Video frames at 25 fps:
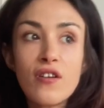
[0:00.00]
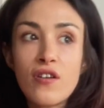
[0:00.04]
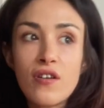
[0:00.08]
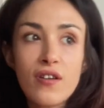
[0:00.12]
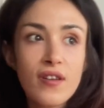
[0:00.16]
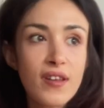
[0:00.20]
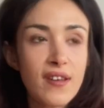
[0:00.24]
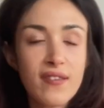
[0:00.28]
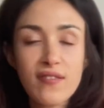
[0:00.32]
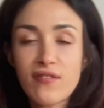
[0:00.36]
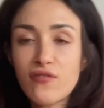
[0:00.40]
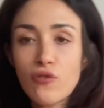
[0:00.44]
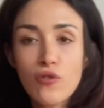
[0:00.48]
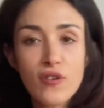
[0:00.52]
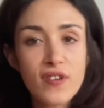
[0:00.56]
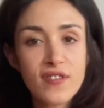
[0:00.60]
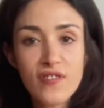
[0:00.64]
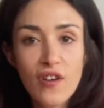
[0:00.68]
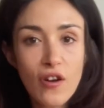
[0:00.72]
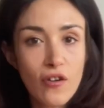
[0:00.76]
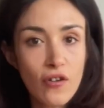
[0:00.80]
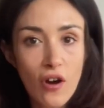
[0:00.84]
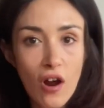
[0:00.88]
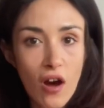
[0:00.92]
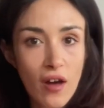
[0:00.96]
The stories
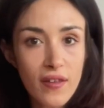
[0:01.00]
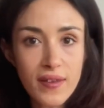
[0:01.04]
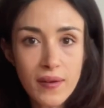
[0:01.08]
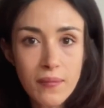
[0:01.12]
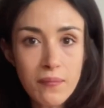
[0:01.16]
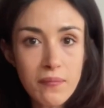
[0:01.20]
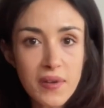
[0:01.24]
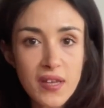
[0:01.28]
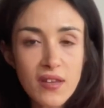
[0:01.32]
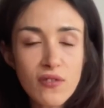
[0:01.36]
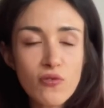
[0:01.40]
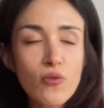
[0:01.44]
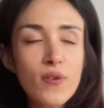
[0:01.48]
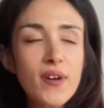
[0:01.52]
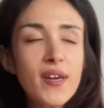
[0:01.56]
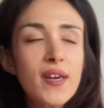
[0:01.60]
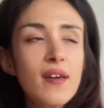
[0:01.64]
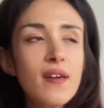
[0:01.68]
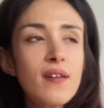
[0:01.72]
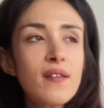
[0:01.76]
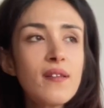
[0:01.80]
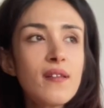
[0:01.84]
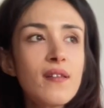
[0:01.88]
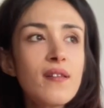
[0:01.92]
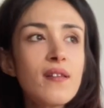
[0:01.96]
are not in
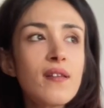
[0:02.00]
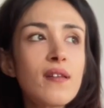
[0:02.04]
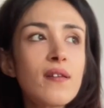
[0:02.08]
between